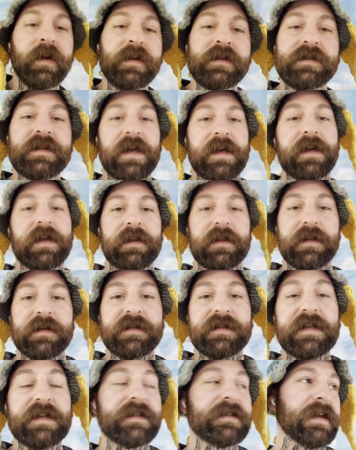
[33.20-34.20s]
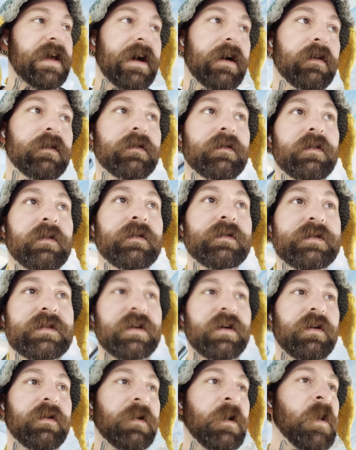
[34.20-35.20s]
taking the seats out.
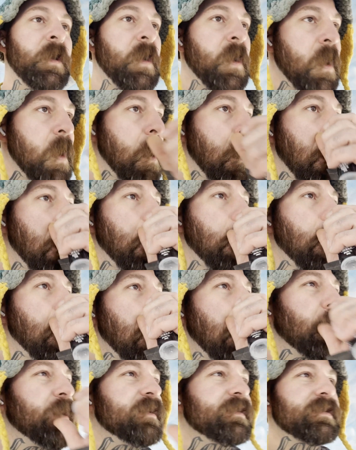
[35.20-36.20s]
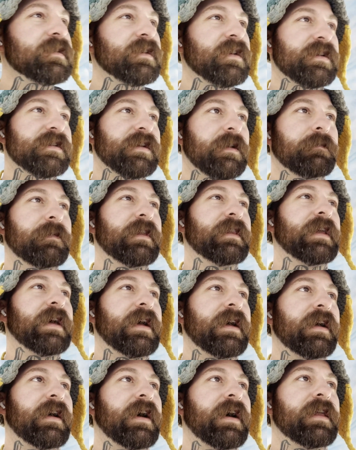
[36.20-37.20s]
So this is just something
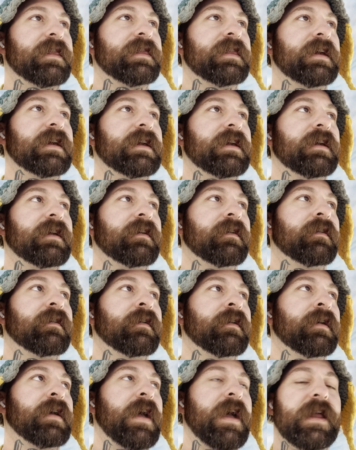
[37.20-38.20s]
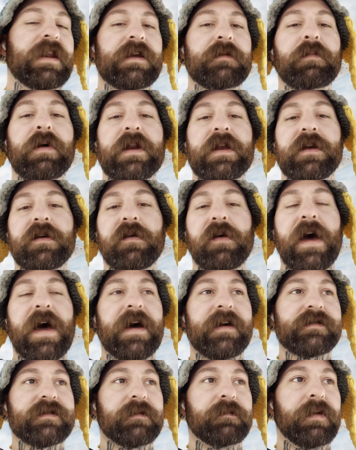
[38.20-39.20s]
that I think anybody who
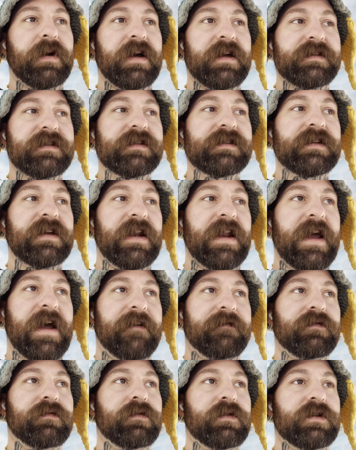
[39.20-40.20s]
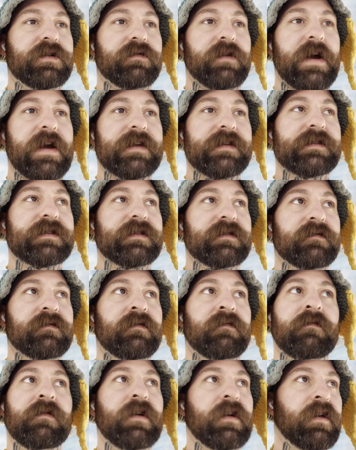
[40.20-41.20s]
has a bus is going to have to address.
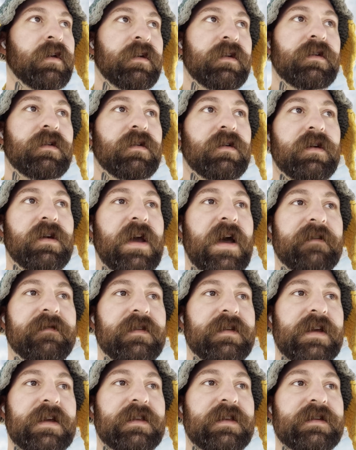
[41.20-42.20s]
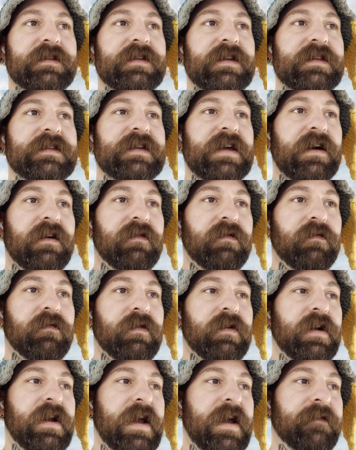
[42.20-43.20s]
You know, you have to take the seats out in
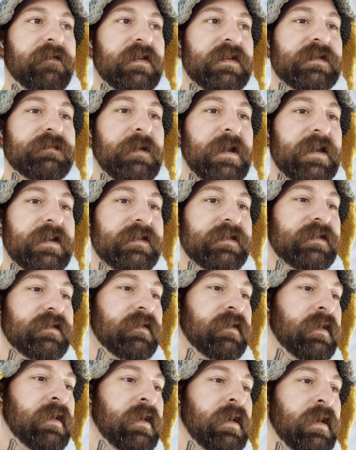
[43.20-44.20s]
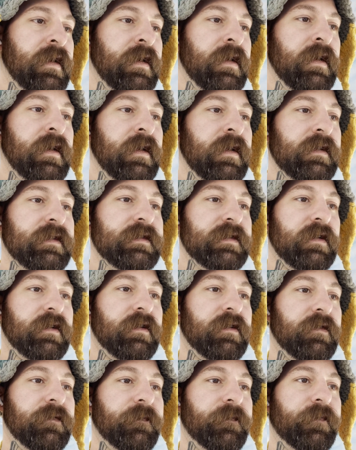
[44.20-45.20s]
order to have the space.
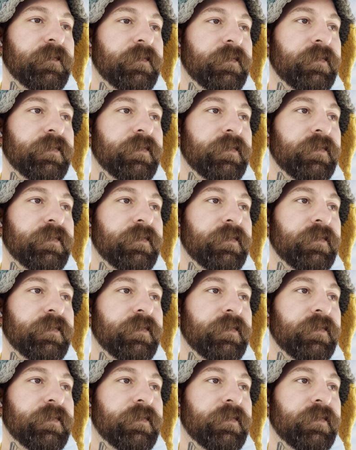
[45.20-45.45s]
So